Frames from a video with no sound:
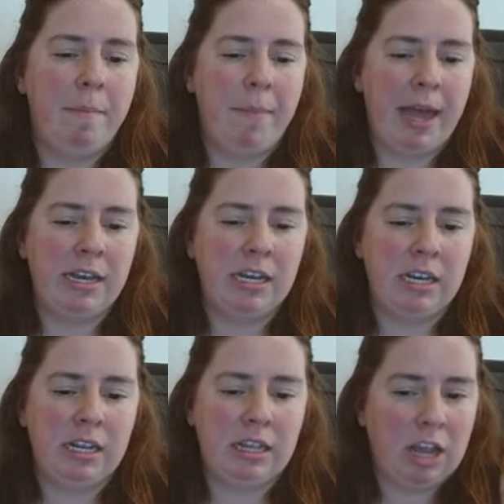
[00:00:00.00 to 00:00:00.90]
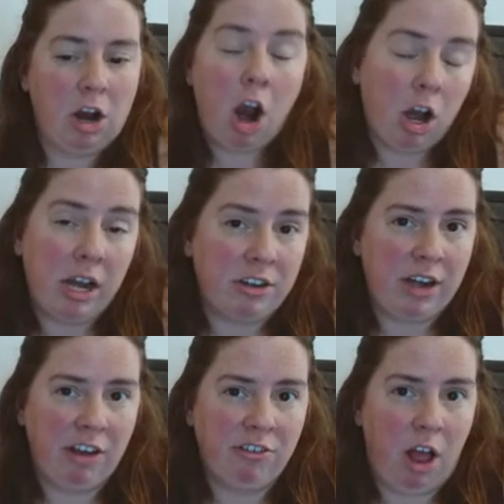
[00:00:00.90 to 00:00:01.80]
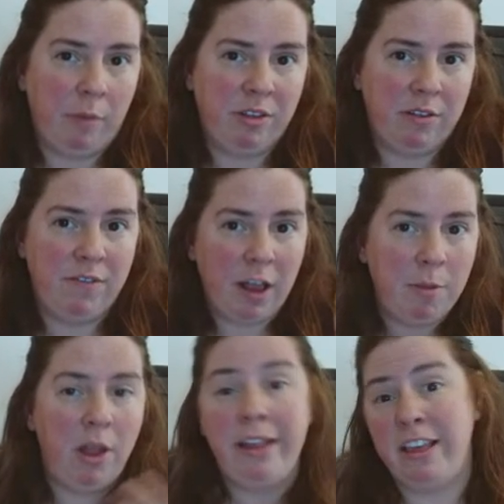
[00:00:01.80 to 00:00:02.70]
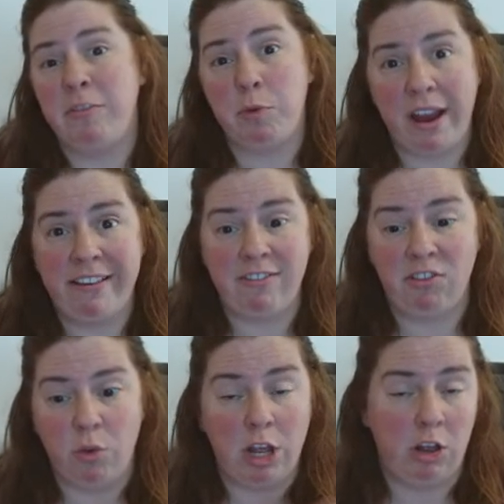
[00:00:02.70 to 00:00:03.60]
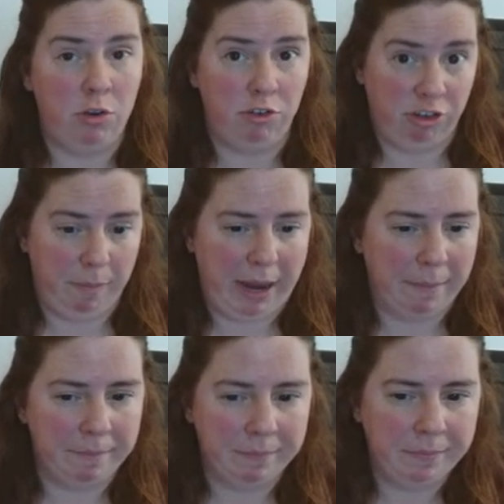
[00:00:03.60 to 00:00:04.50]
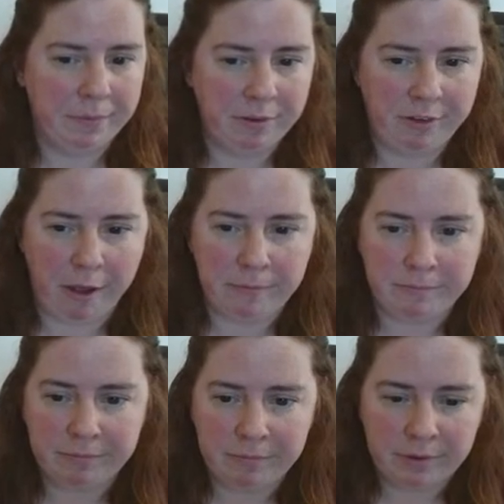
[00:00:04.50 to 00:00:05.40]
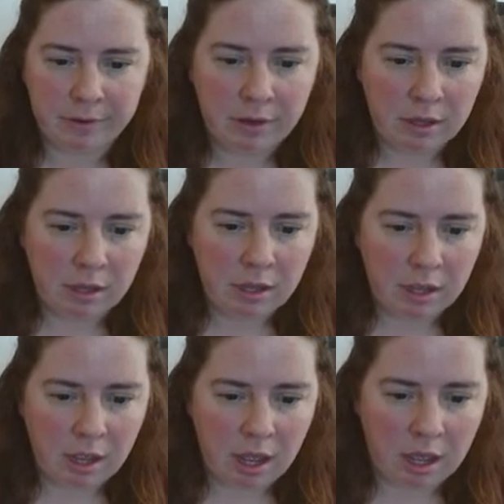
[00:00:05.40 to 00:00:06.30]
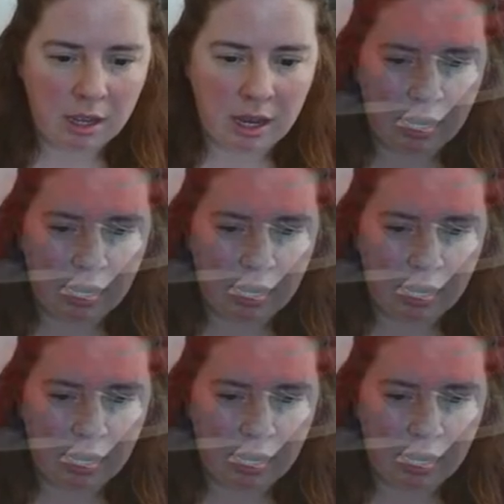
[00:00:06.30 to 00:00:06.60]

but there are international options available, and these prices do include shipping. So uh, it